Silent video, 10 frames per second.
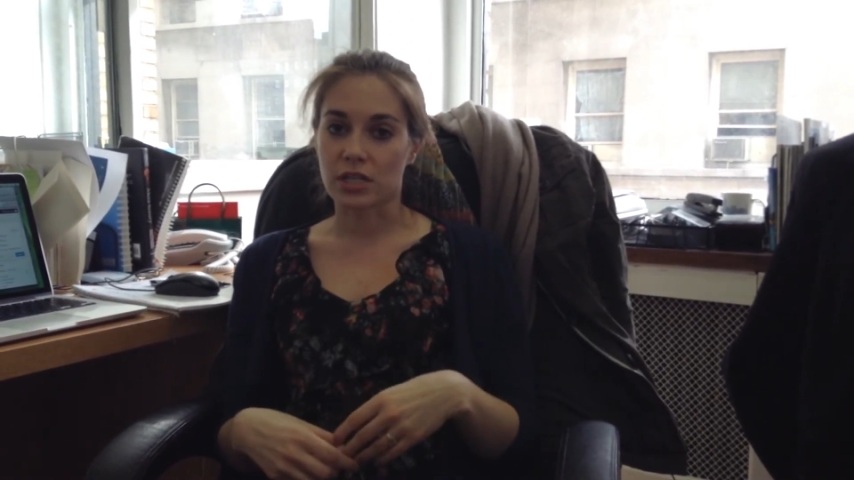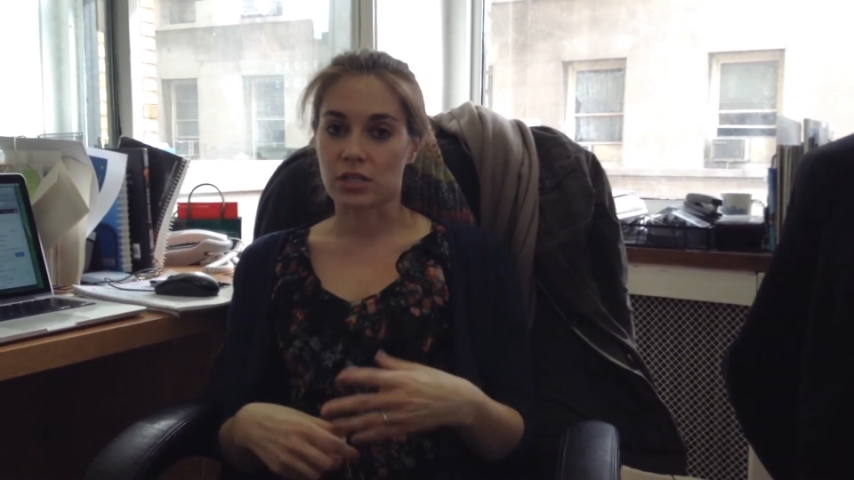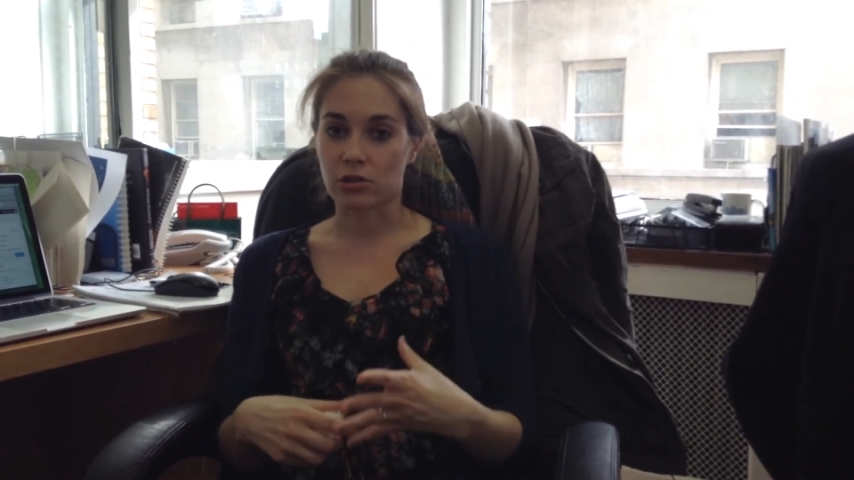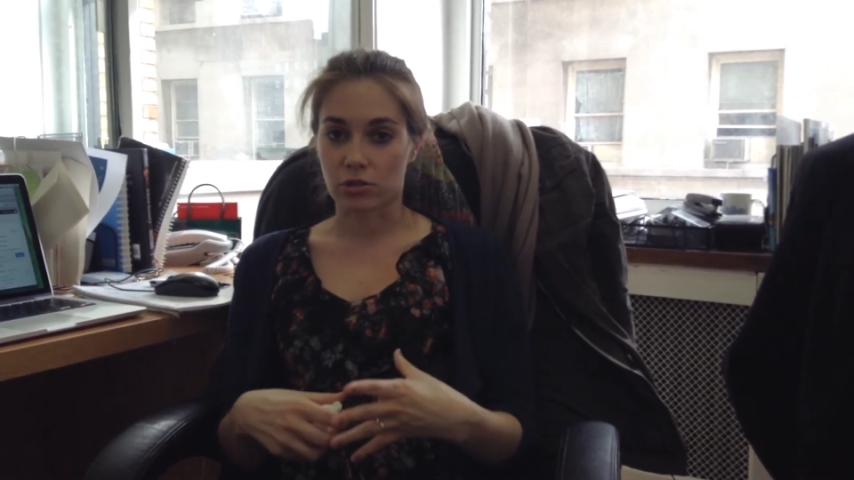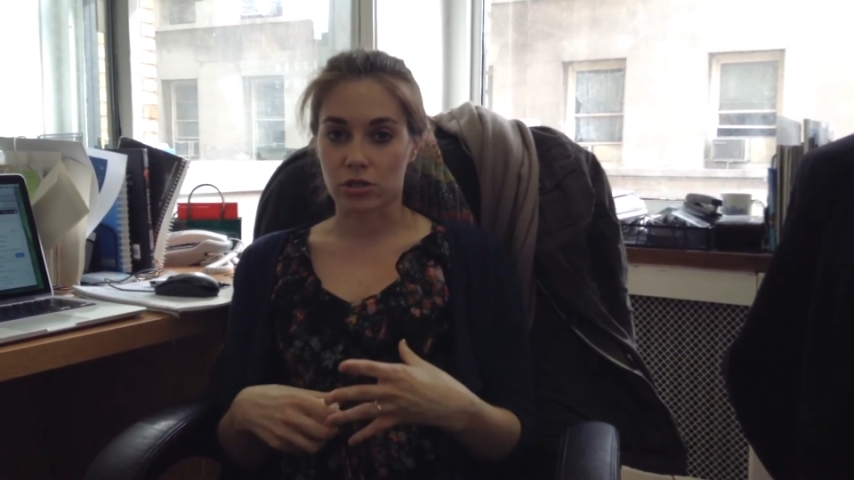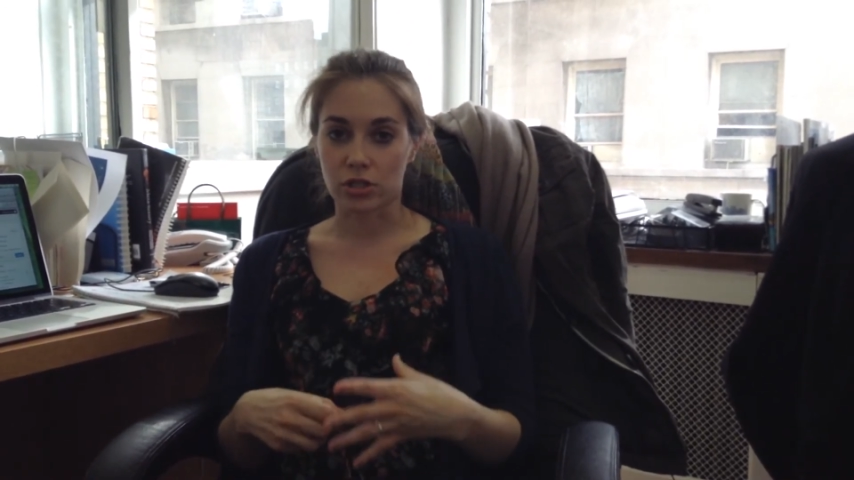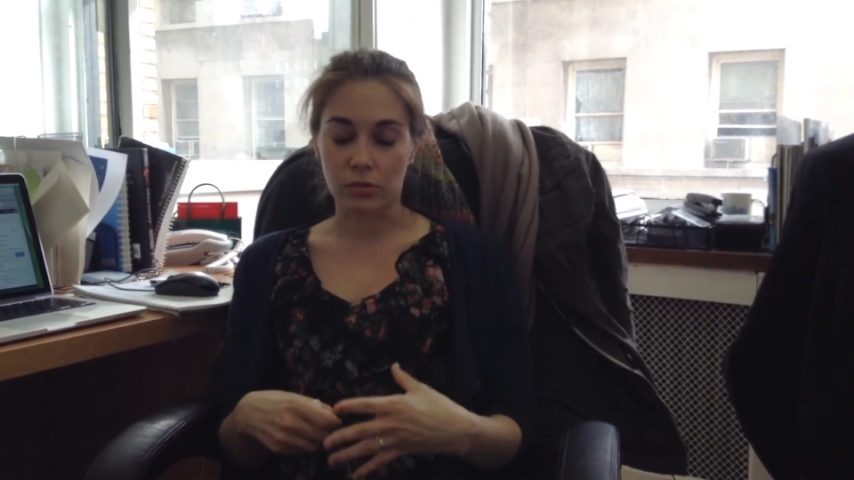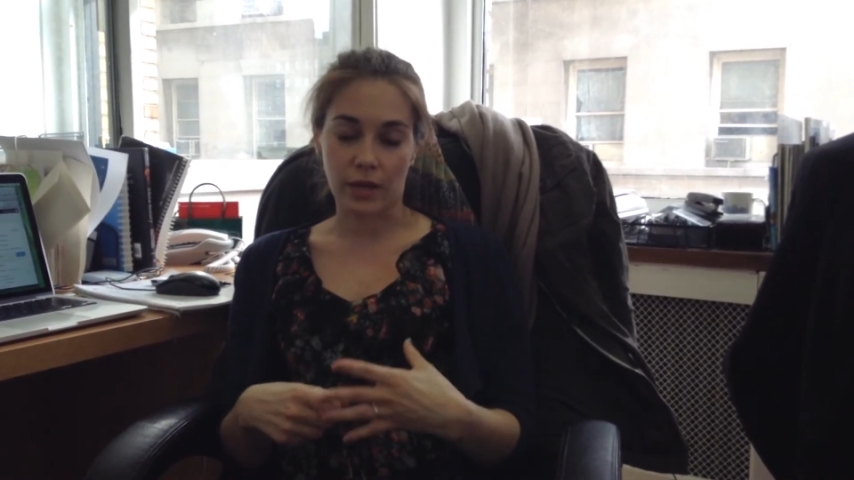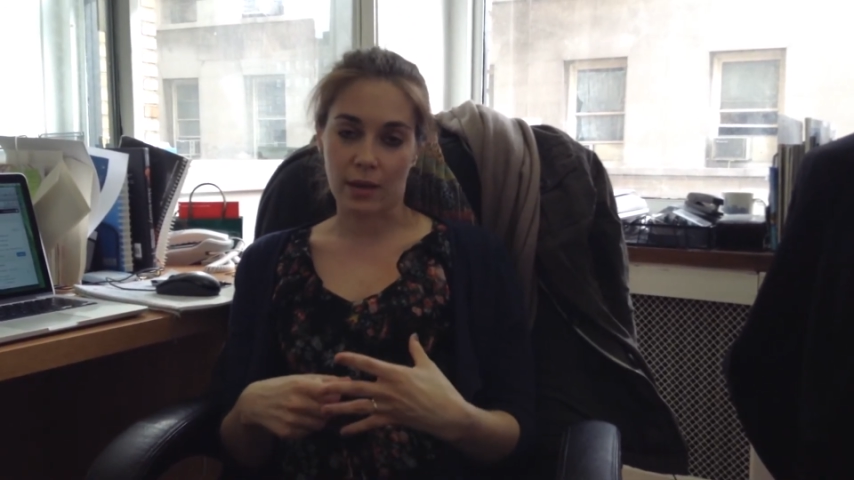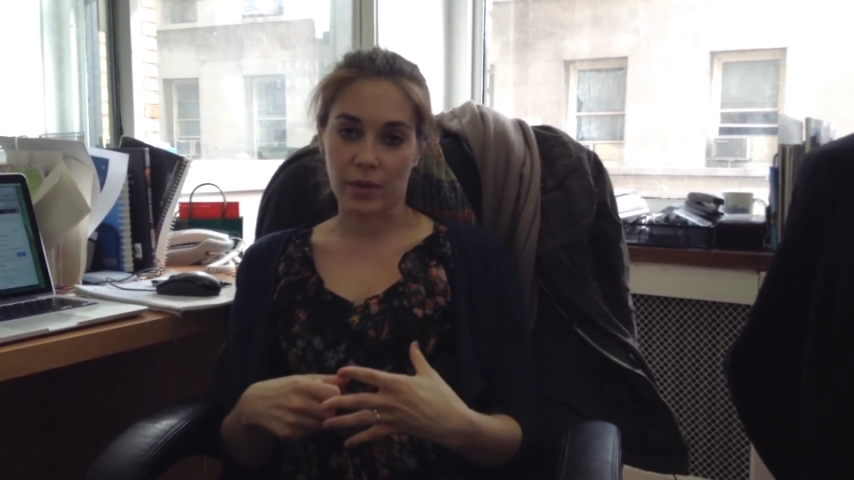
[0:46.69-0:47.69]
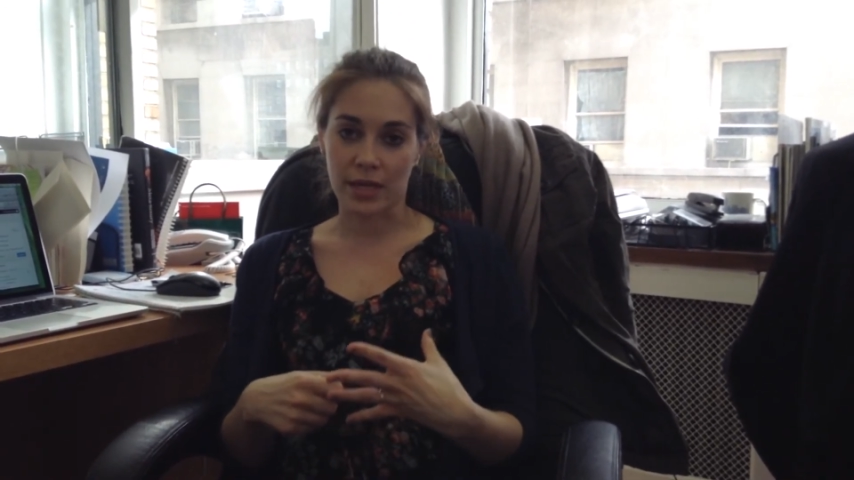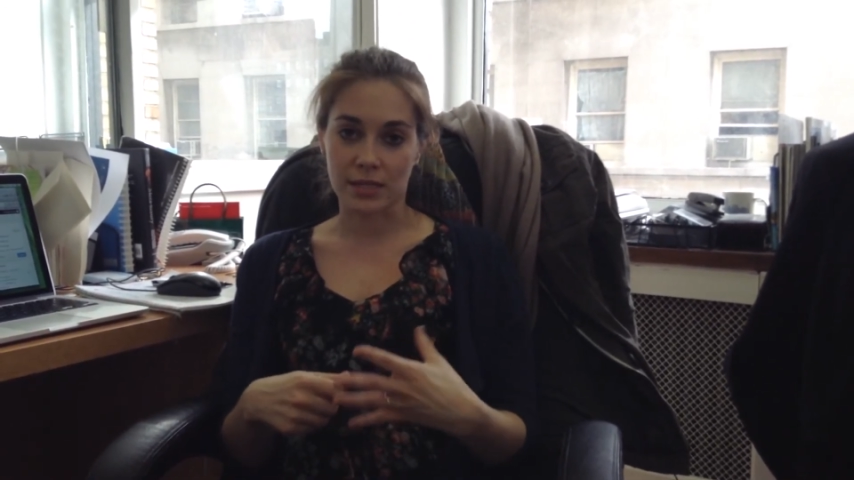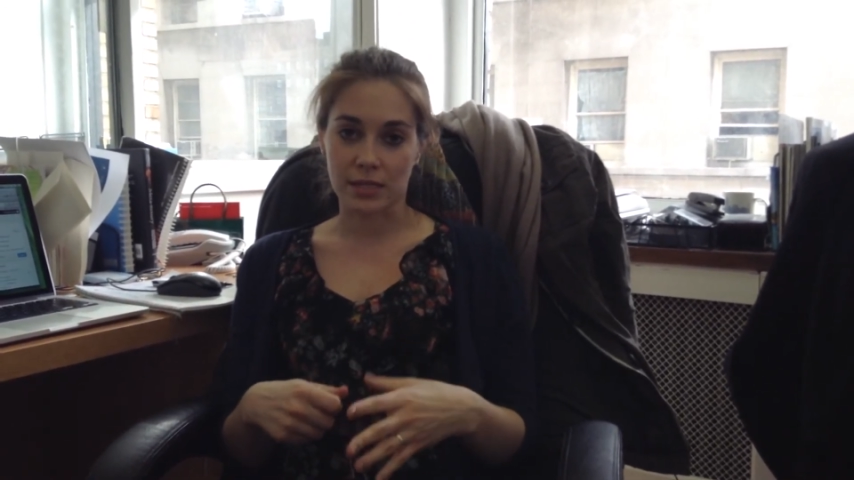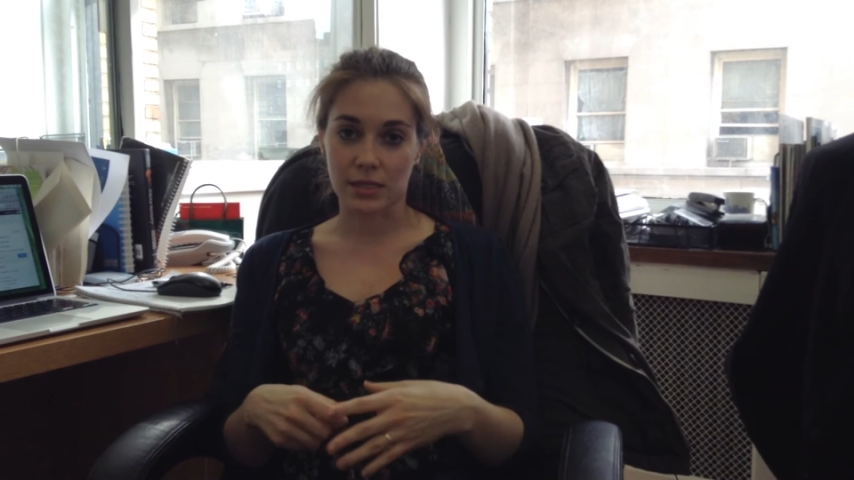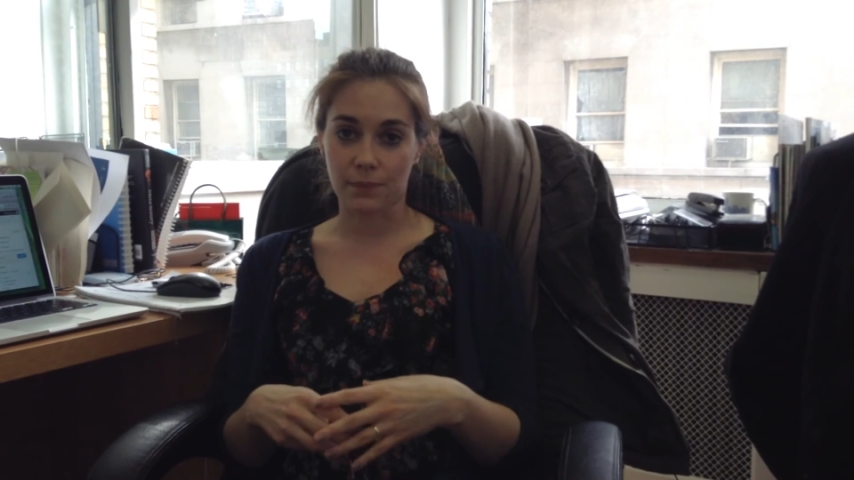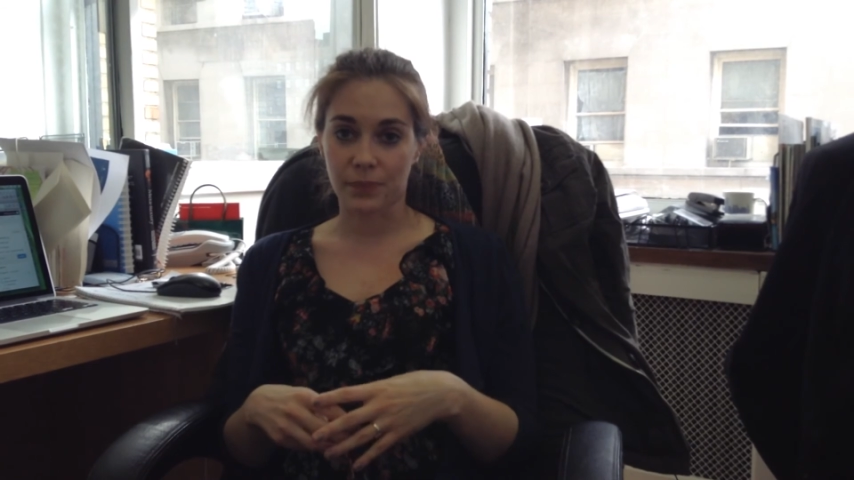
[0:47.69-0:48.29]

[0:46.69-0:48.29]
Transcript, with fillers: continue to do campaigns